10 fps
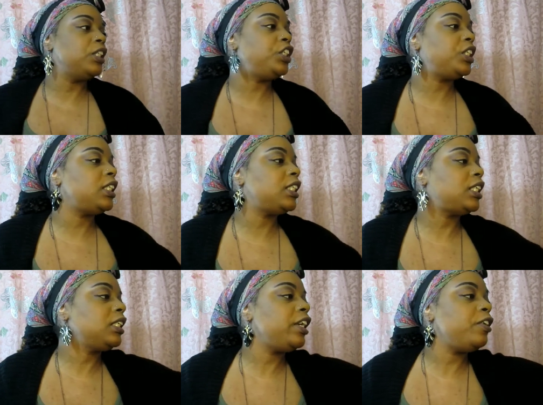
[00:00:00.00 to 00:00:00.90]
It's just a
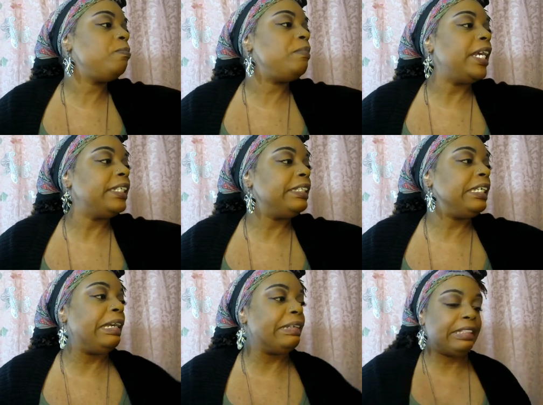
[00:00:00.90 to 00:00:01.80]
little
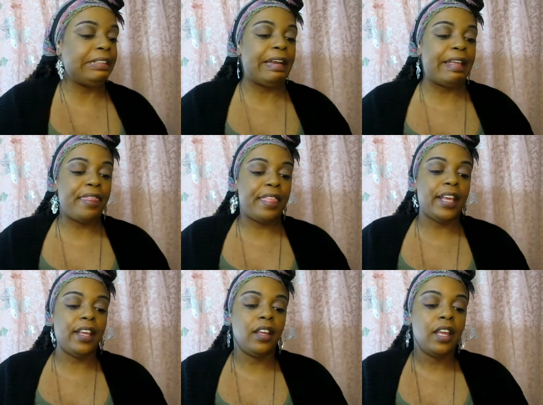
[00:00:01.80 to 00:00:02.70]
messy, assy,
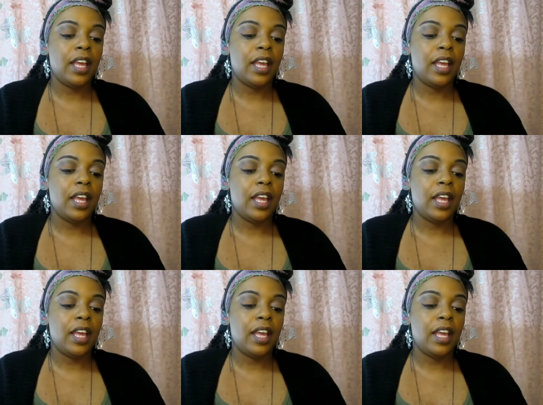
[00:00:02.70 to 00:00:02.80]
assy.